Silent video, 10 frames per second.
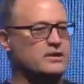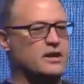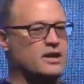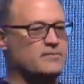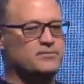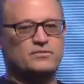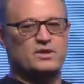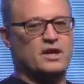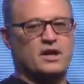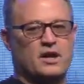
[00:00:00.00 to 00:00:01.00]

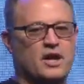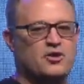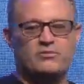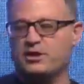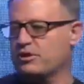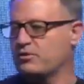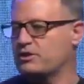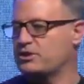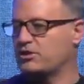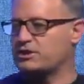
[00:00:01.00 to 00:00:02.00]
100 million
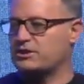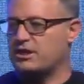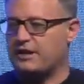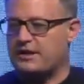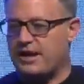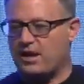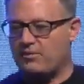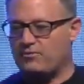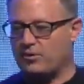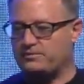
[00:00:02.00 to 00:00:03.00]
results is not that
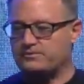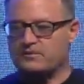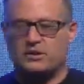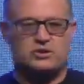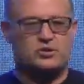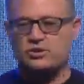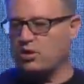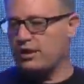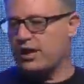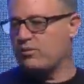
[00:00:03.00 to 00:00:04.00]
helpful. So
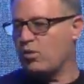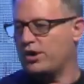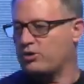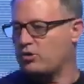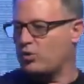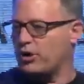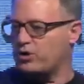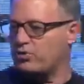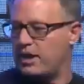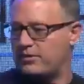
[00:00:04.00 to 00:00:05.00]
don't let them
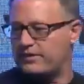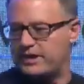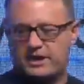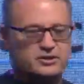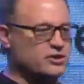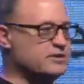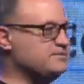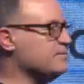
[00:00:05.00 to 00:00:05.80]
wander around in the desert.